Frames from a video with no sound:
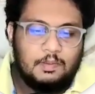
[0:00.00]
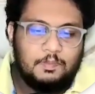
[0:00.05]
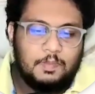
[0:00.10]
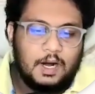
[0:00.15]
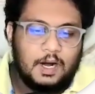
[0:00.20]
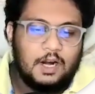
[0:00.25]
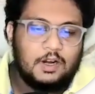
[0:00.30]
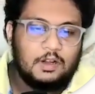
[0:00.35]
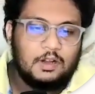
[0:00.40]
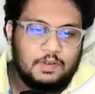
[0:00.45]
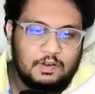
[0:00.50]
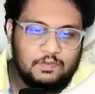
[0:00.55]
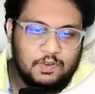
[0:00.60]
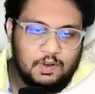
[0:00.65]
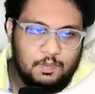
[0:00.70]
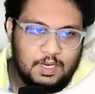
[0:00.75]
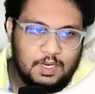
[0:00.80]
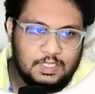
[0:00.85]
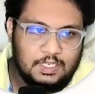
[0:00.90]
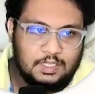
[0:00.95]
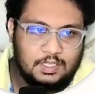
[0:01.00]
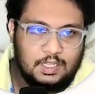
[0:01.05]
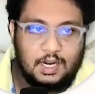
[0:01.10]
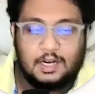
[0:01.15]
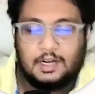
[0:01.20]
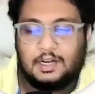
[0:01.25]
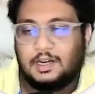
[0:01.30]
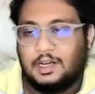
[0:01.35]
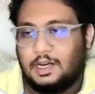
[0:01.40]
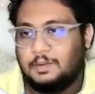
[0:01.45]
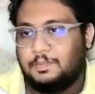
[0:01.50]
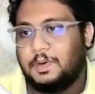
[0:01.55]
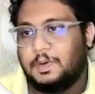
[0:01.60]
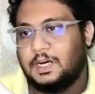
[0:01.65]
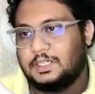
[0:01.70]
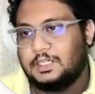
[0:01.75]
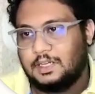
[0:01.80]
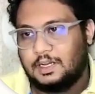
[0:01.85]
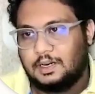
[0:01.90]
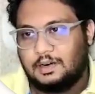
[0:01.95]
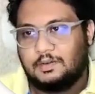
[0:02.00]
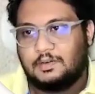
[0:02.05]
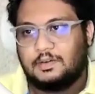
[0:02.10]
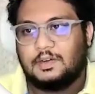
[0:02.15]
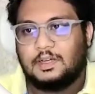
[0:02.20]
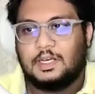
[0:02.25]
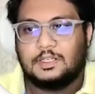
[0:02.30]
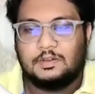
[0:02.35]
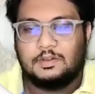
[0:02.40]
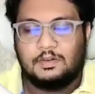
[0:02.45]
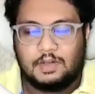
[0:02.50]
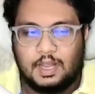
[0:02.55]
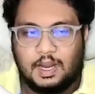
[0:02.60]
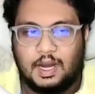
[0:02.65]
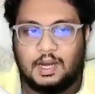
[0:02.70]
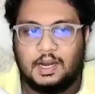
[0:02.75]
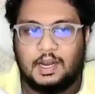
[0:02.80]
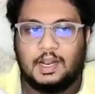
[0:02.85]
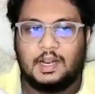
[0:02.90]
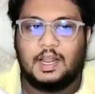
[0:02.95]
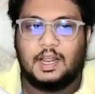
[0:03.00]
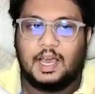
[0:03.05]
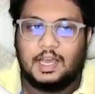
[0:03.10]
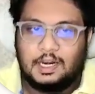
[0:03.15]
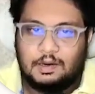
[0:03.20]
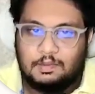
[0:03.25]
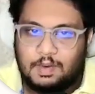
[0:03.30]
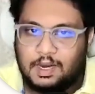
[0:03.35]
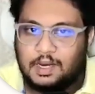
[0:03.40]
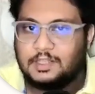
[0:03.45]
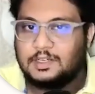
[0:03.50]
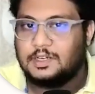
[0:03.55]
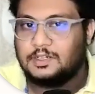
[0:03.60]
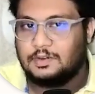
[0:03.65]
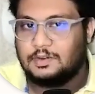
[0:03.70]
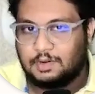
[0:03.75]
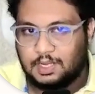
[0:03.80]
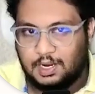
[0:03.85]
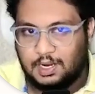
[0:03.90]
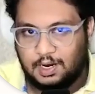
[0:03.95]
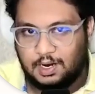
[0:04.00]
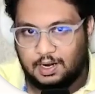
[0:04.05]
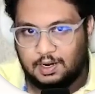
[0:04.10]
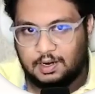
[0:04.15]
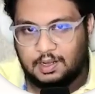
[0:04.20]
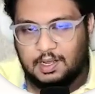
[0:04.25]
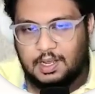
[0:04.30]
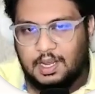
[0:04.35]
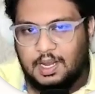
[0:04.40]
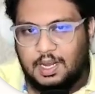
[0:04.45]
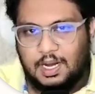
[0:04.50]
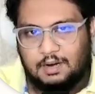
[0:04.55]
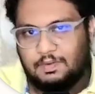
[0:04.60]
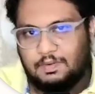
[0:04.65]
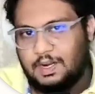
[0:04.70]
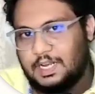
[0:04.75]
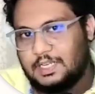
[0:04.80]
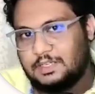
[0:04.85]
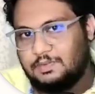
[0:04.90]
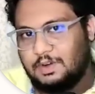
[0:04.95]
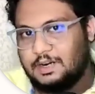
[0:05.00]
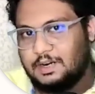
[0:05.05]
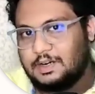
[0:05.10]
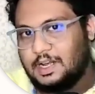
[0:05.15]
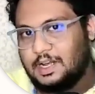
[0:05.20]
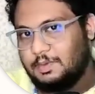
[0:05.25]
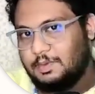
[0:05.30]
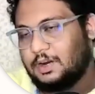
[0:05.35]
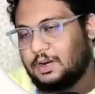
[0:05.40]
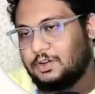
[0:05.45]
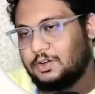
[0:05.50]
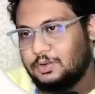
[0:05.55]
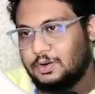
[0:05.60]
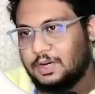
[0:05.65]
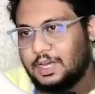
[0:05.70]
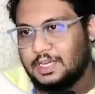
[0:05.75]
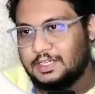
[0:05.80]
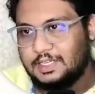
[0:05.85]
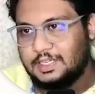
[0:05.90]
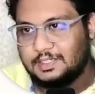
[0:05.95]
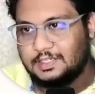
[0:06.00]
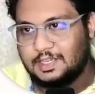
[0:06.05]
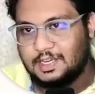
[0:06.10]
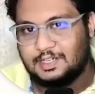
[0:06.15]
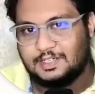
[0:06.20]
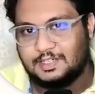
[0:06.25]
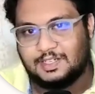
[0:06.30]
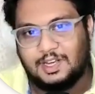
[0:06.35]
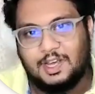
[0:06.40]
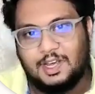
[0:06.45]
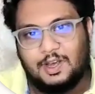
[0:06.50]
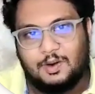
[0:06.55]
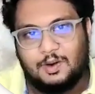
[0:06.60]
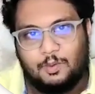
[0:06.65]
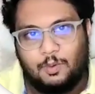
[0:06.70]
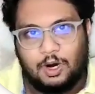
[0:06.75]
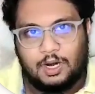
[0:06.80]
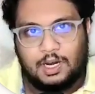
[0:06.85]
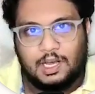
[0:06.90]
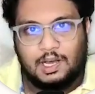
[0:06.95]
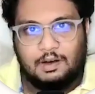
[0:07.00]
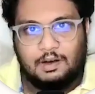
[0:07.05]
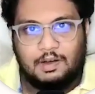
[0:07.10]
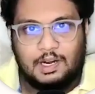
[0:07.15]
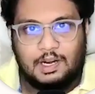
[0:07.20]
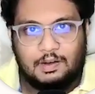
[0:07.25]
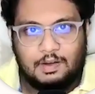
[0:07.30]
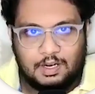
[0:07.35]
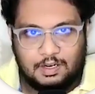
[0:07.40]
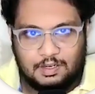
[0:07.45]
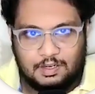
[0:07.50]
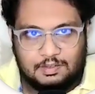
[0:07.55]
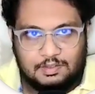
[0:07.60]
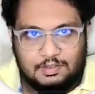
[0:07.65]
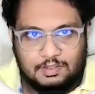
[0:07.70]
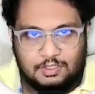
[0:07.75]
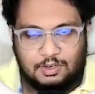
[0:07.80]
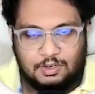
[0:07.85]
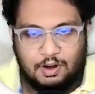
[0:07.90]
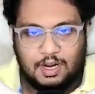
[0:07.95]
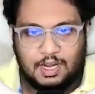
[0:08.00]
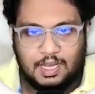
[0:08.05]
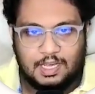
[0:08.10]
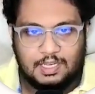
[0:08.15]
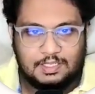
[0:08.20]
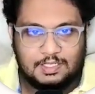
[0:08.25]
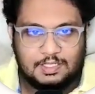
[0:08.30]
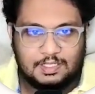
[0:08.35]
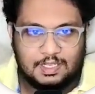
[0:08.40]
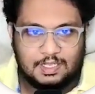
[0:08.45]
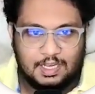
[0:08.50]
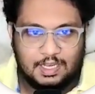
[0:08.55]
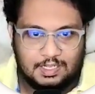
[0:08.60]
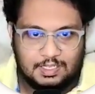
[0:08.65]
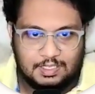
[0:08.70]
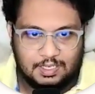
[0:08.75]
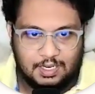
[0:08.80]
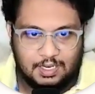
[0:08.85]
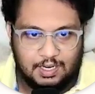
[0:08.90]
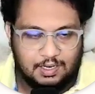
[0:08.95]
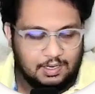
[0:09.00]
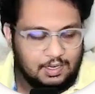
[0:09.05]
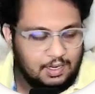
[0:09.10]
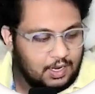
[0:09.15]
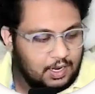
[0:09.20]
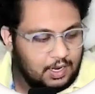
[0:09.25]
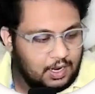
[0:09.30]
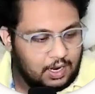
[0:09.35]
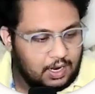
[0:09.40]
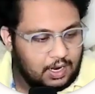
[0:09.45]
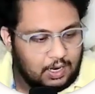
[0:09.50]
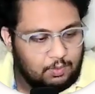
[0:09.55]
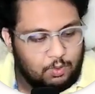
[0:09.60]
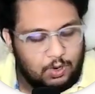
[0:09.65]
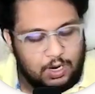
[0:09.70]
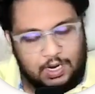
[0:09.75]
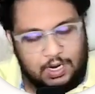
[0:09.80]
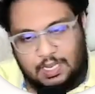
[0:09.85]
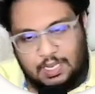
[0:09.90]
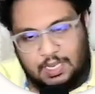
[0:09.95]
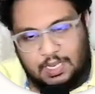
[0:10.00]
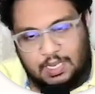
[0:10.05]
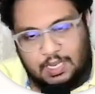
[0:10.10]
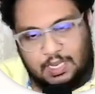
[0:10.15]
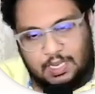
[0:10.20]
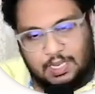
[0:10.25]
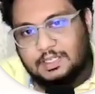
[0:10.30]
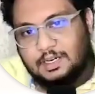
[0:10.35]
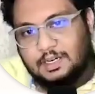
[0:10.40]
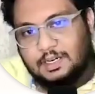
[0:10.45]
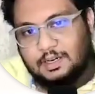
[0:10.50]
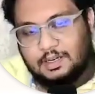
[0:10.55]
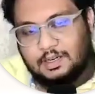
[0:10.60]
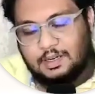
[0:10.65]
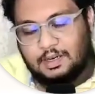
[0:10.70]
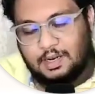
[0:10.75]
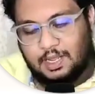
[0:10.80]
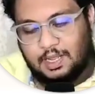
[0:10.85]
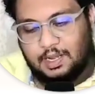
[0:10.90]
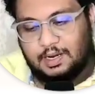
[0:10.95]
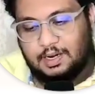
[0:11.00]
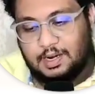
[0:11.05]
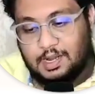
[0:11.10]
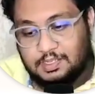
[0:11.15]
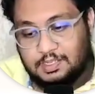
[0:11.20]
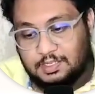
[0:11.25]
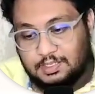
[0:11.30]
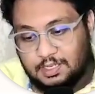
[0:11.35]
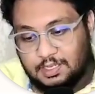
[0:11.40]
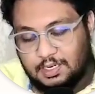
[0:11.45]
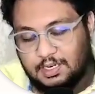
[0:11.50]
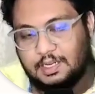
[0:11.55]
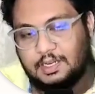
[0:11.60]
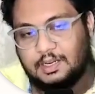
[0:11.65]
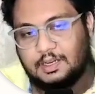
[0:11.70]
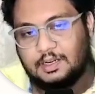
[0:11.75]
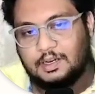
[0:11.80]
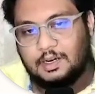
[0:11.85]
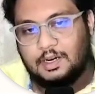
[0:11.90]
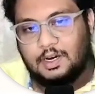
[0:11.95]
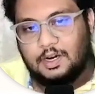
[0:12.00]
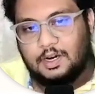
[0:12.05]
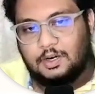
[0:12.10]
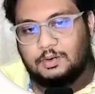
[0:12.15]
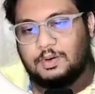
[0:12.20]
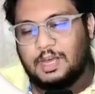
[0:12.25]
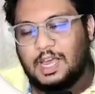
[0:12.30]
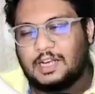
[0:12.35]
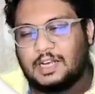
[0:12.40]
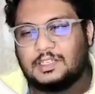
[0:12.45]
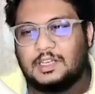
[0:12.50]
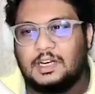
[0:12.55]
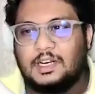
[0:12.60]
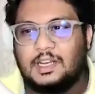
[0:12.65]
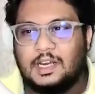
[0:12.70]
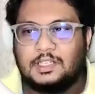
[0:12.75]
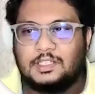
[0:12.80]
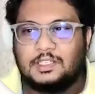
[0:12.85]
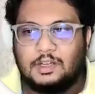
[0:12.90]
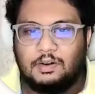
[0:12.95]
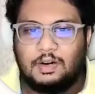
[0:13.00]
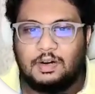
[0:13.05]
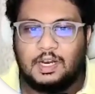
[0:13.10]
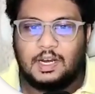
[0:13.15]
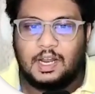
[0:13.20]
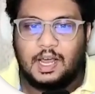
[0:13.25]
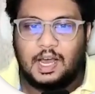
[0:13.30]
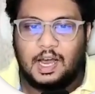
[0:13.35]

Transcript: part of information that a person is looking at, that a hiring manager is looking at. And whereas when coming to showcasing skills, what are our strongest skills, right? And why is it like necessary to actually execute an